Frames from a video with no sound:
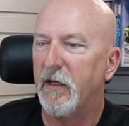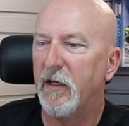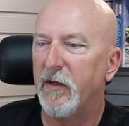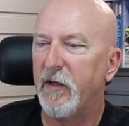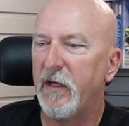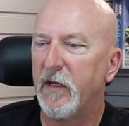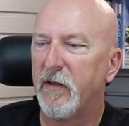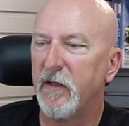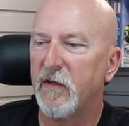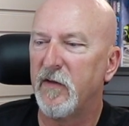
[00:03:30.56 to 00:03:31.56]
and they
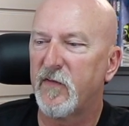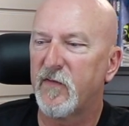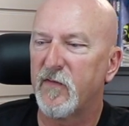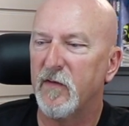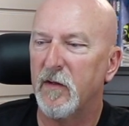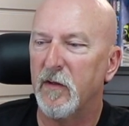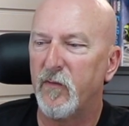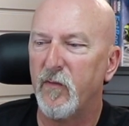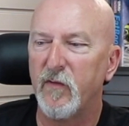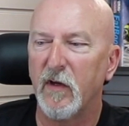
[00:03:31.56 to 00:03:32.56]
did this
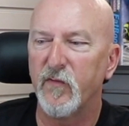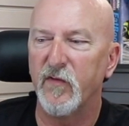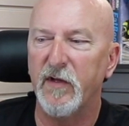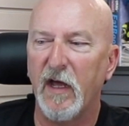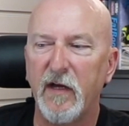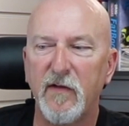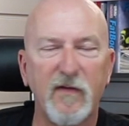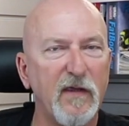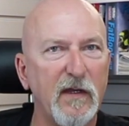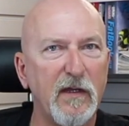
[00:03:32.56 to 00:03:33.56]

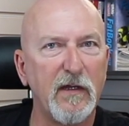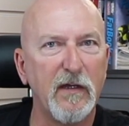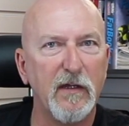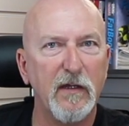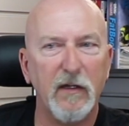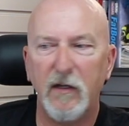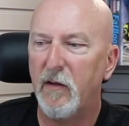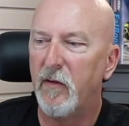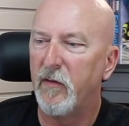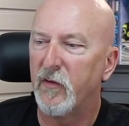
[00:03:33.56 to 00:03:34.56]
2019,
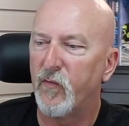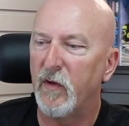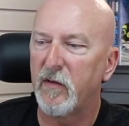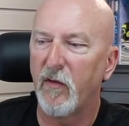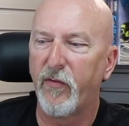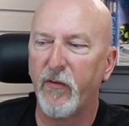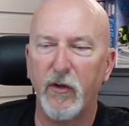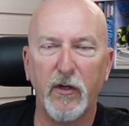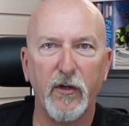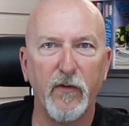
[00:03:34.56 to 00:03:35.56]
the
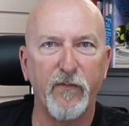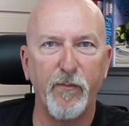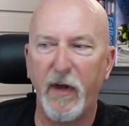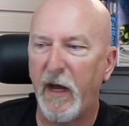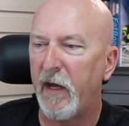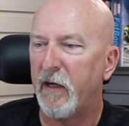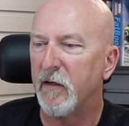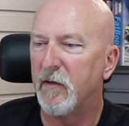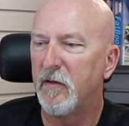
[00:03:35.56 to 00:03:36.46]
23rd of May,